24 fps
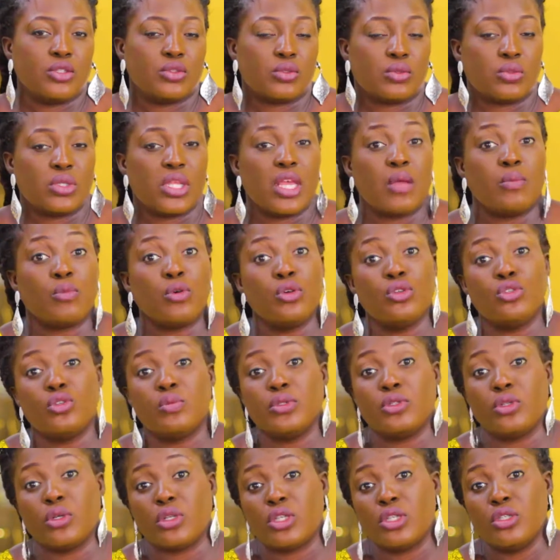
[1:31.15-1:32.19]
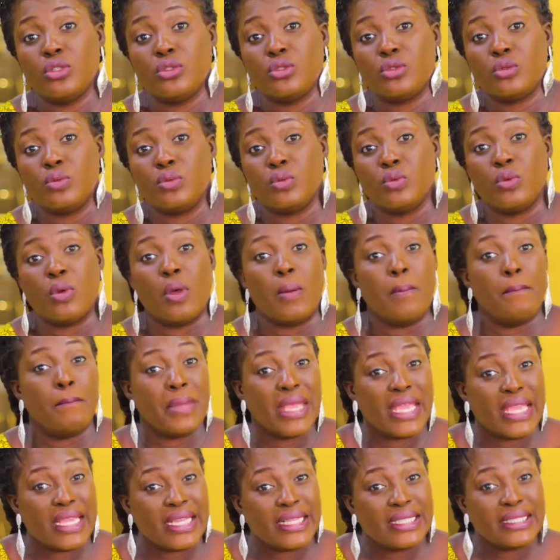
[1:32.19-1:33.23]
Today I'm going to be talking to
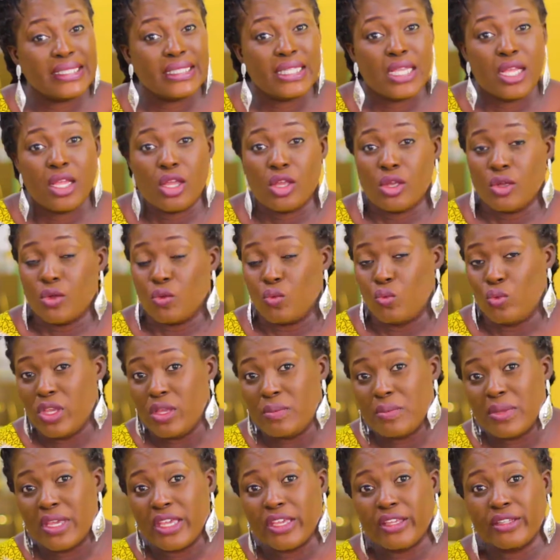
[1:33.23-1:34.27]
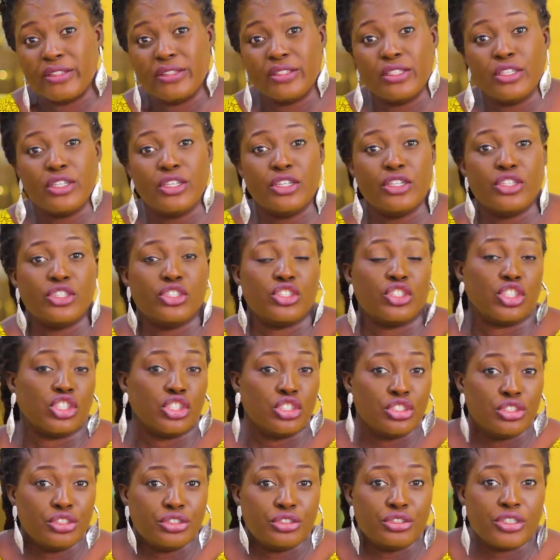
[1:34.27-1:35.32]
men, women,
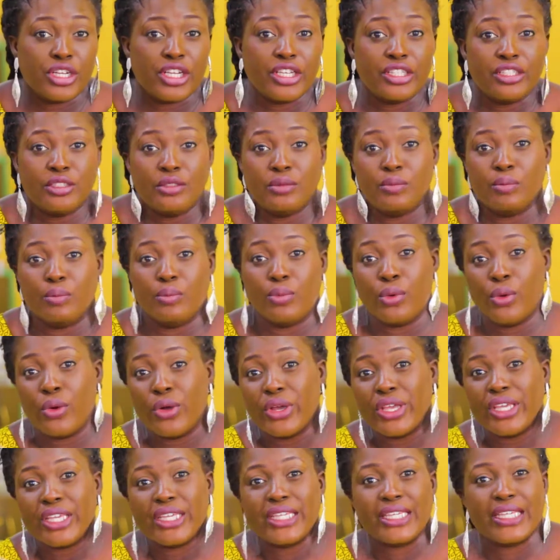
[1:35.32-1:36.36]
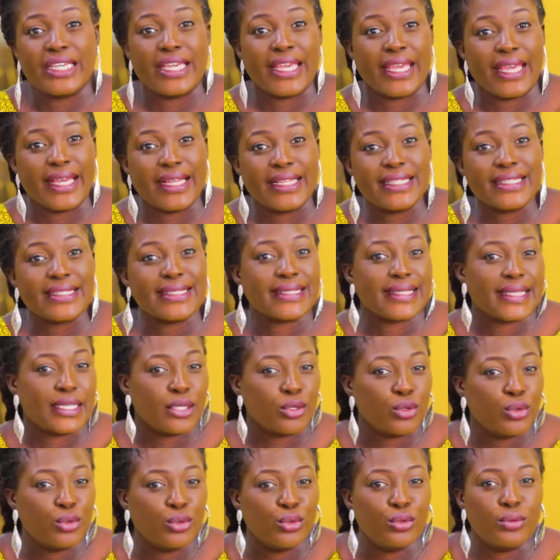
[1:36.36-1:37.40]
children, boy, girl,
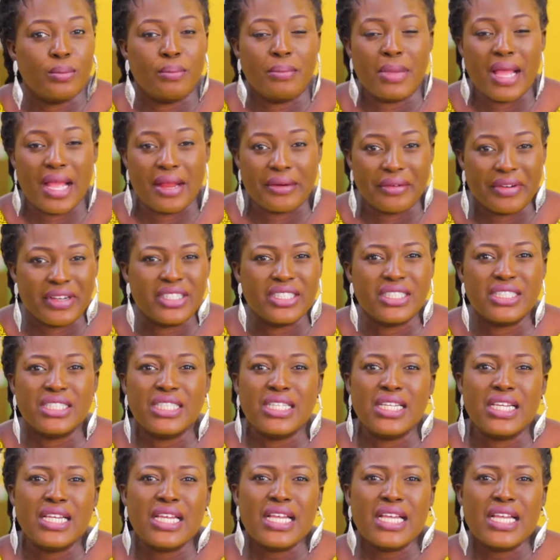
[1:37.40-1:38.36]
single, married.